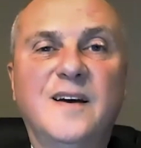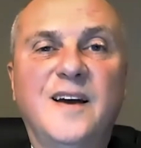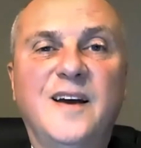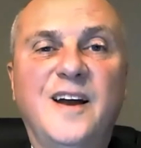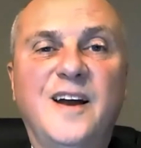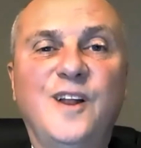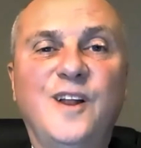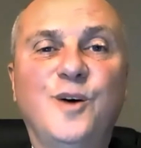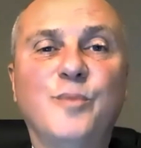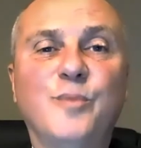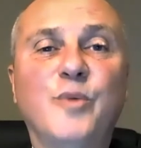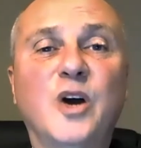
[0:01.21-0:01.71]

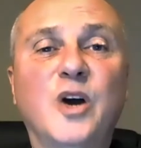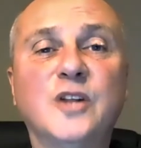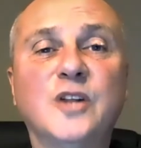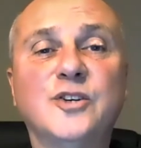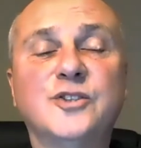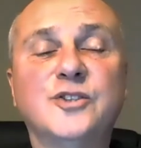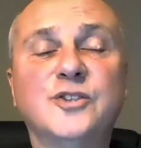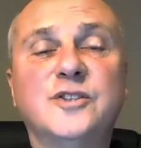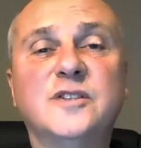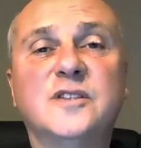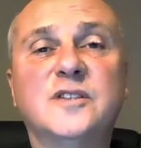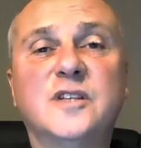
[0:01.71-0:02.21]
Hello,
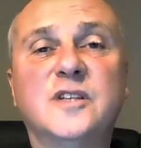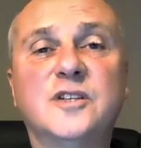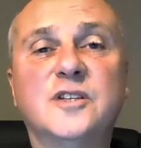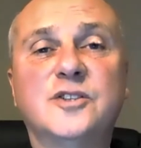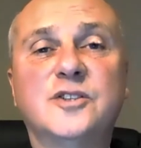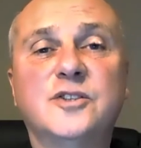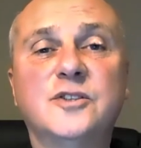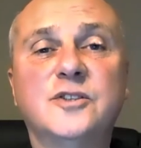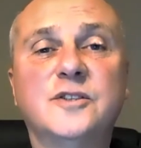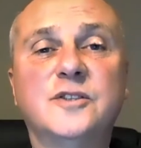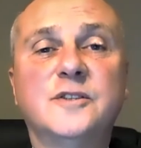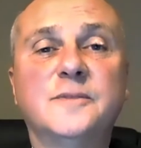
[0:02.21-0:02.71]
brothers and
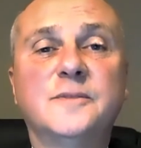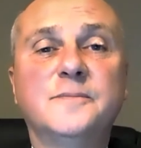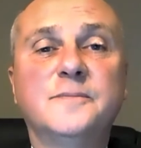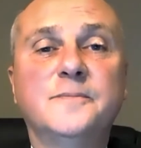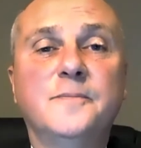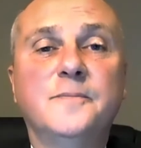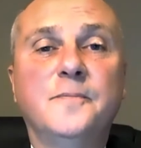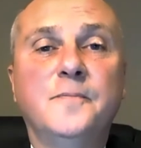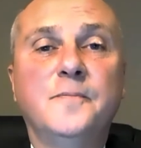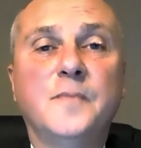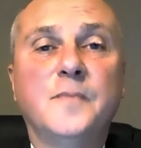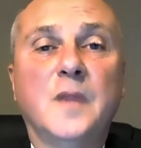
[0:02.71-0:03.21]
sisters.
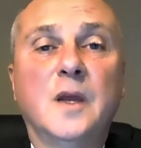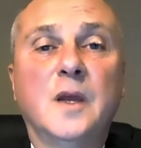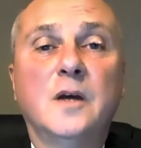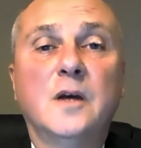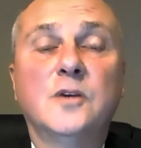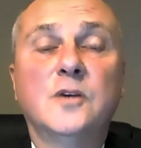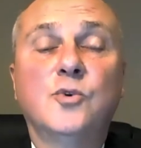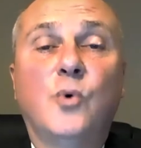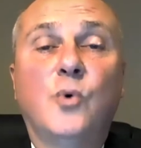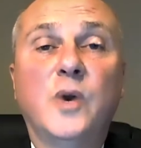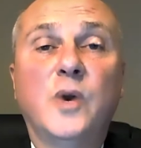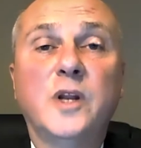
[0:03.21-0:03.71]

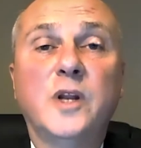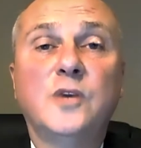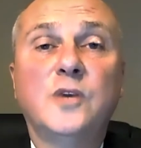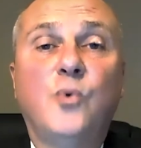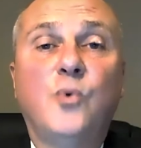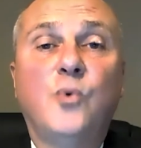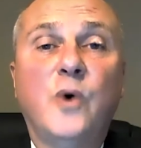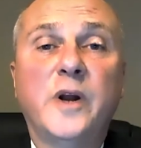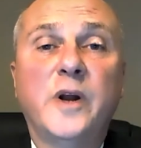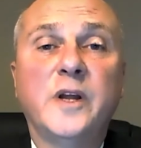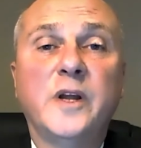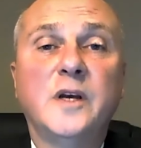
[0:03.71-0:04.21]

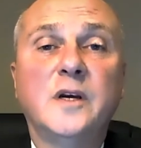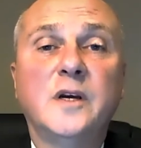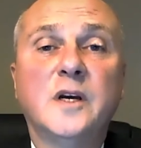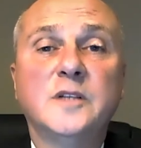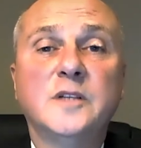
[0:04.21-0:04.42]
2020